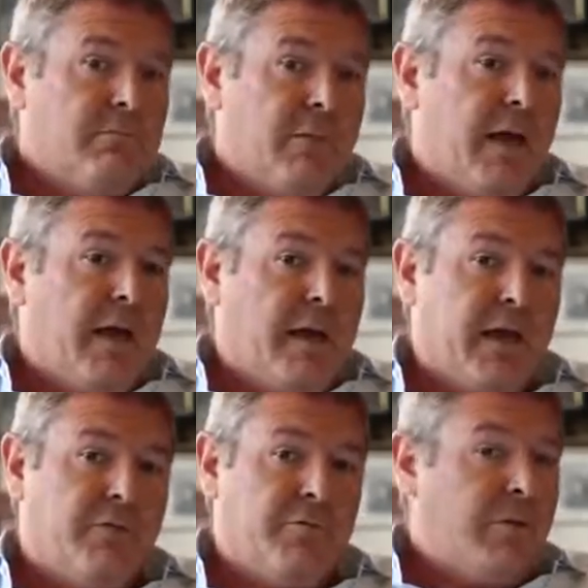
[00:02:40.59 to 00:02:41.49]
I
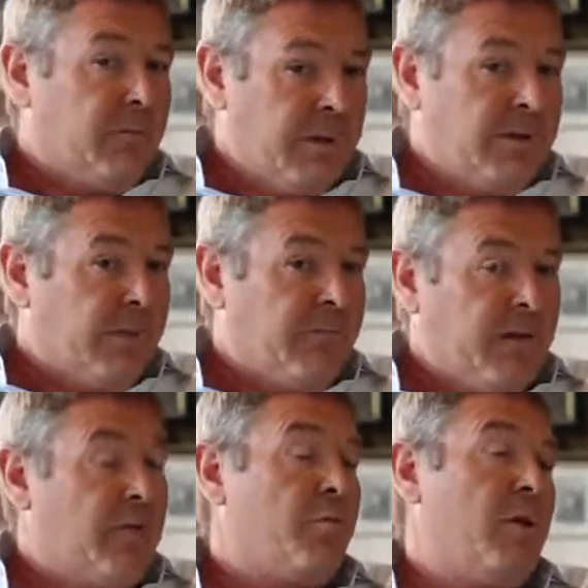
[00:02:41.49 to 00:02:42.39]
have to admit I'm
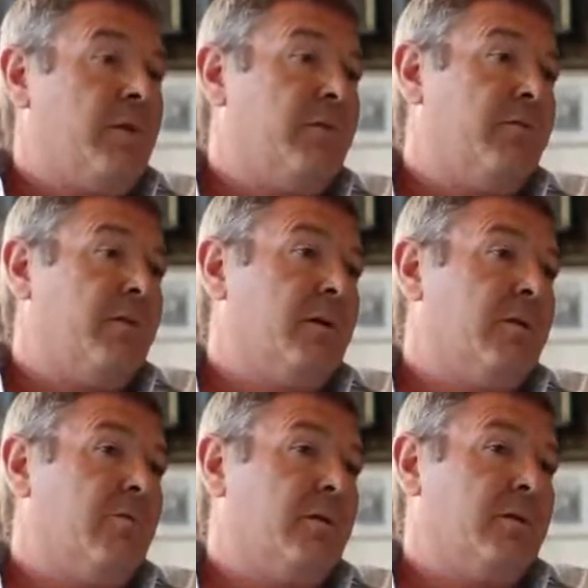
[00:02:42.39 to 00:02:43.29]
very proud of
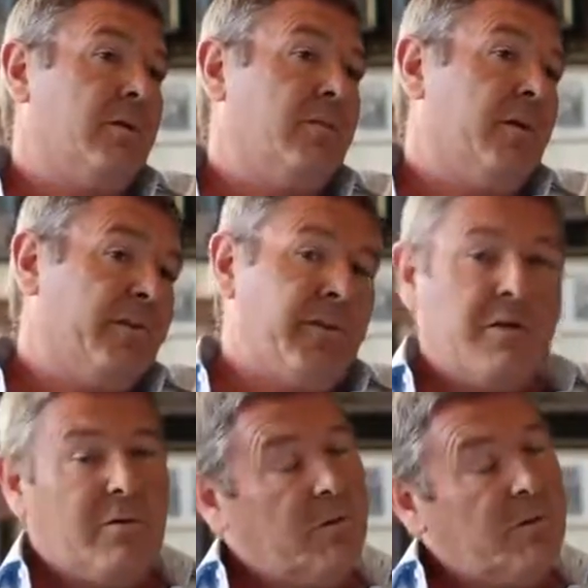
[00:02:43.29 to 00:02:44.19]
what my father
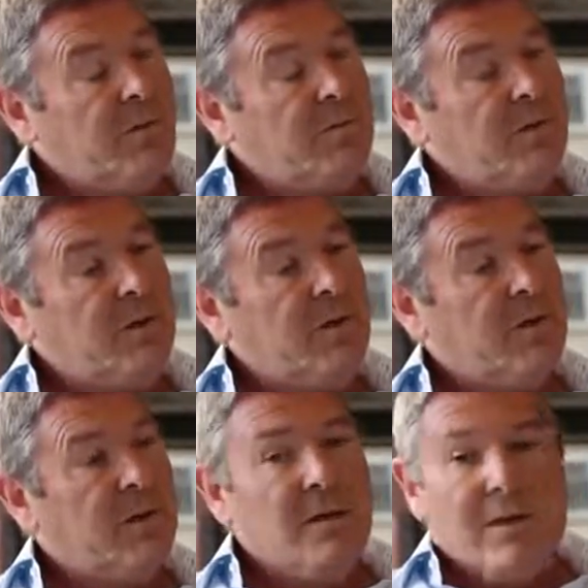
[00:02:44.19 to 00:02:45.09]
and Guido
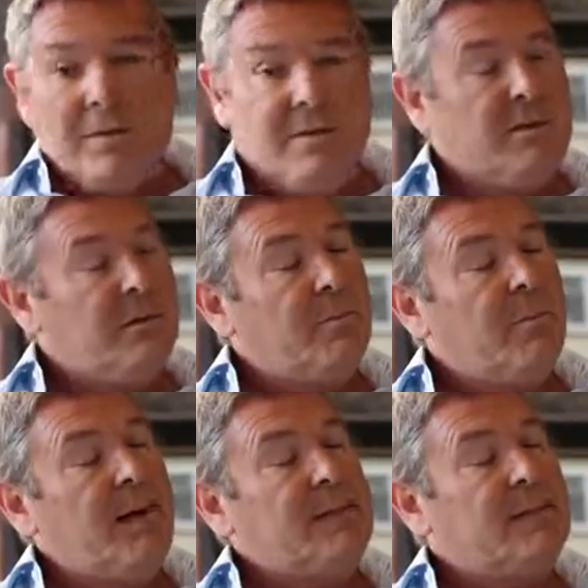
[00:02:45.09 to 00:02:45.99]
Berlucchi did in the
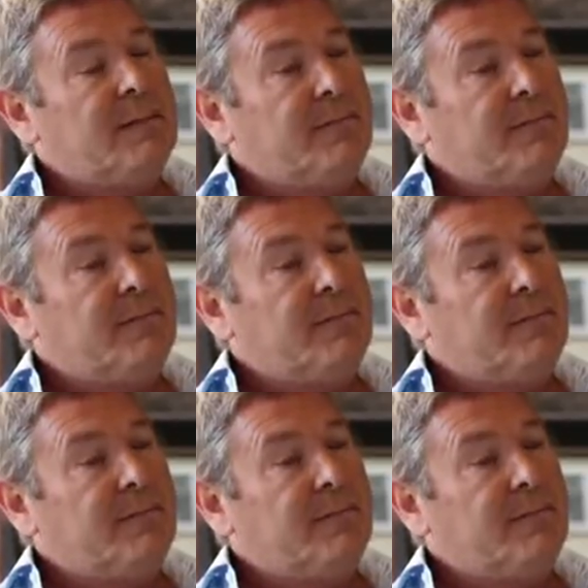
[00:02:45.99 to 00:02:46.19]
past.